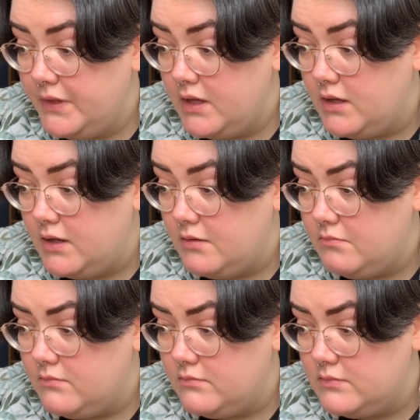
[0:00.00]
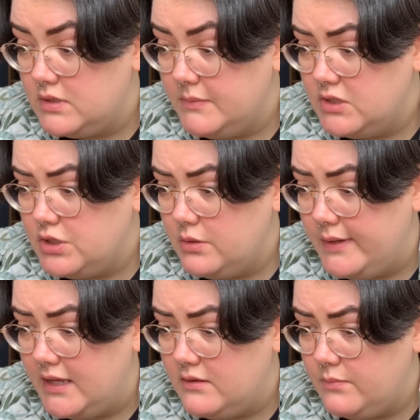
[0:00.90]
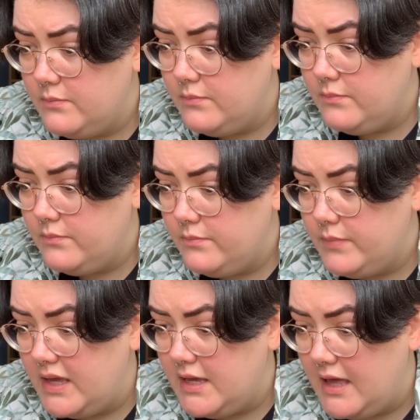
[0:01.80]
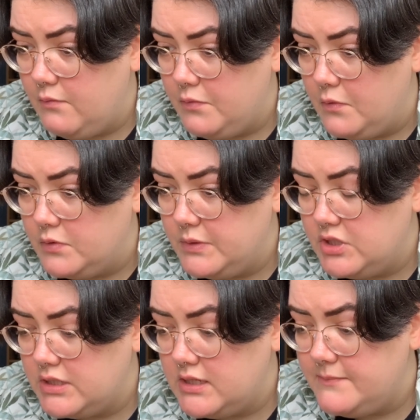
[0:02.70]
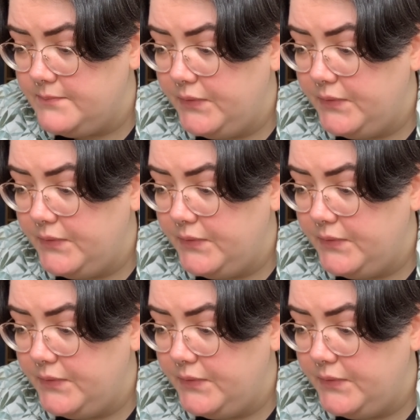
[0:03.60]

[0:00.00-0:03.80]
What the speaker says: Something to do with being helpful to each other.